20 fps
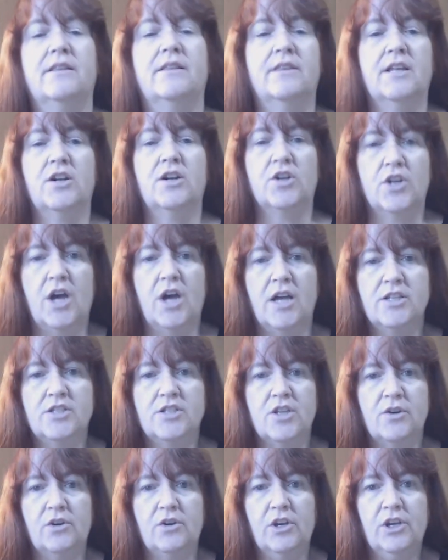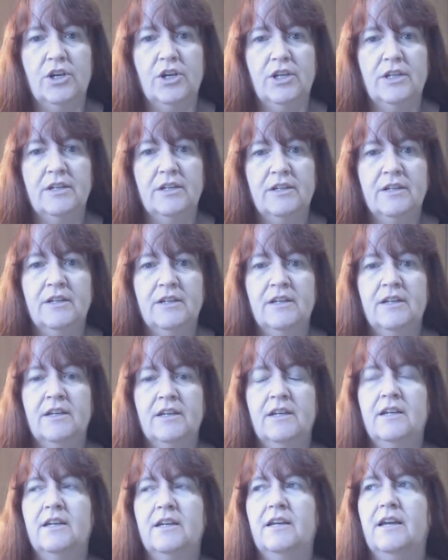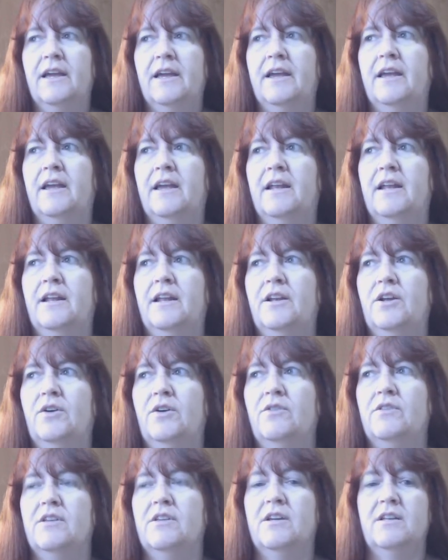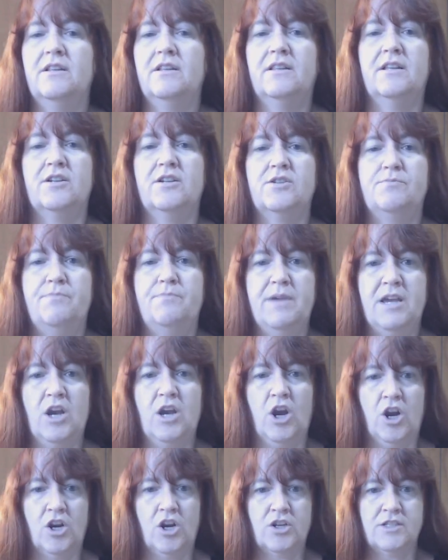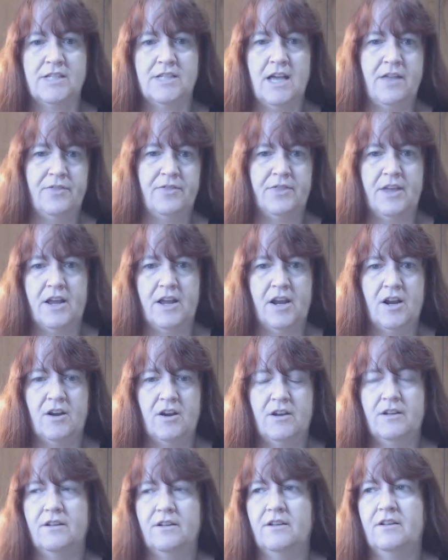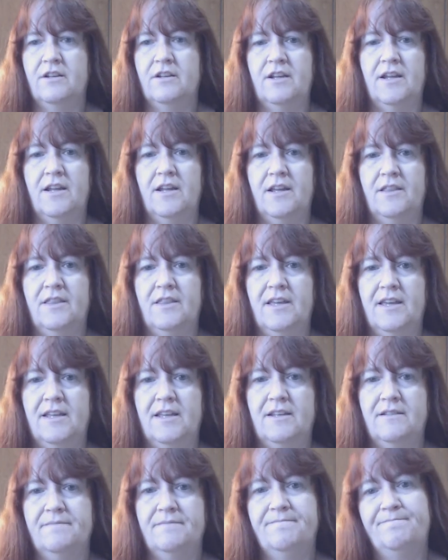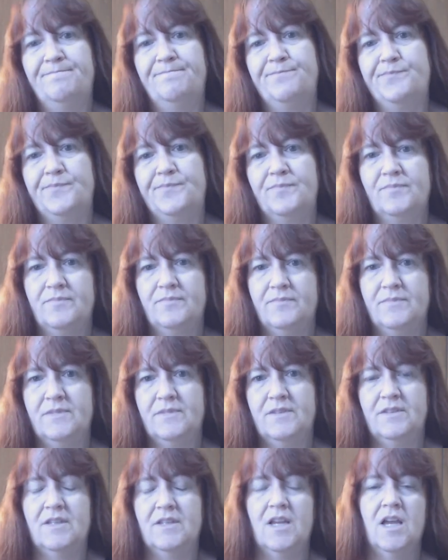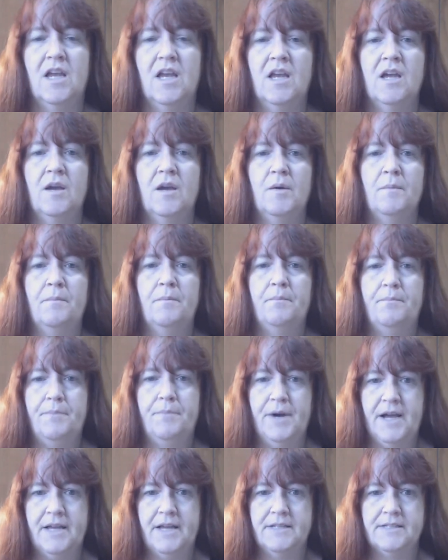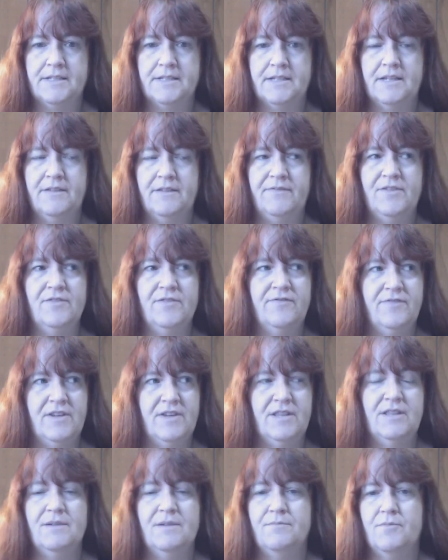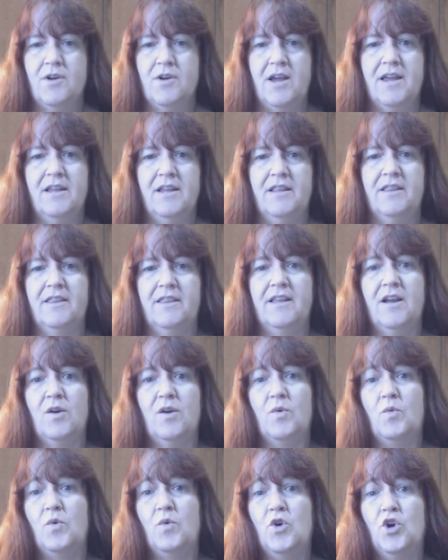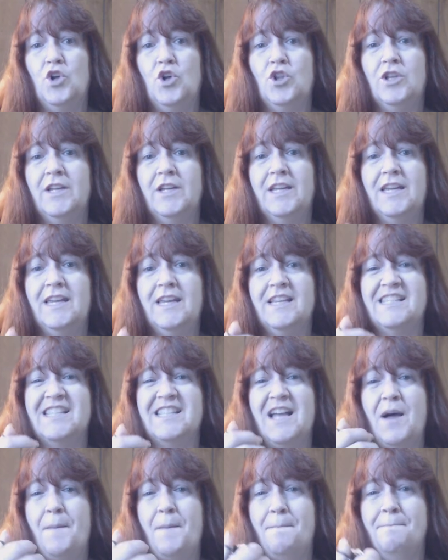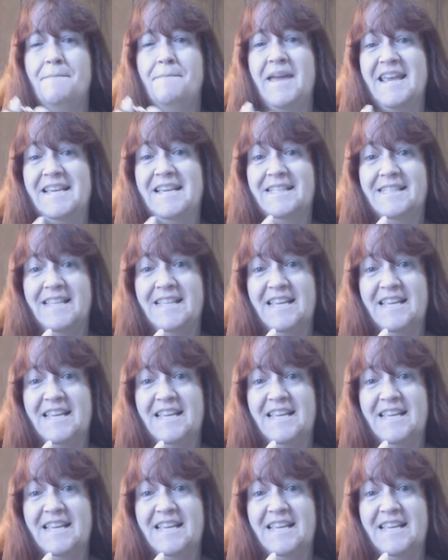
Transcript: that are not so good, and I know that there's big herds out there and that. Mm, but if you feed them right, their wool is amazing.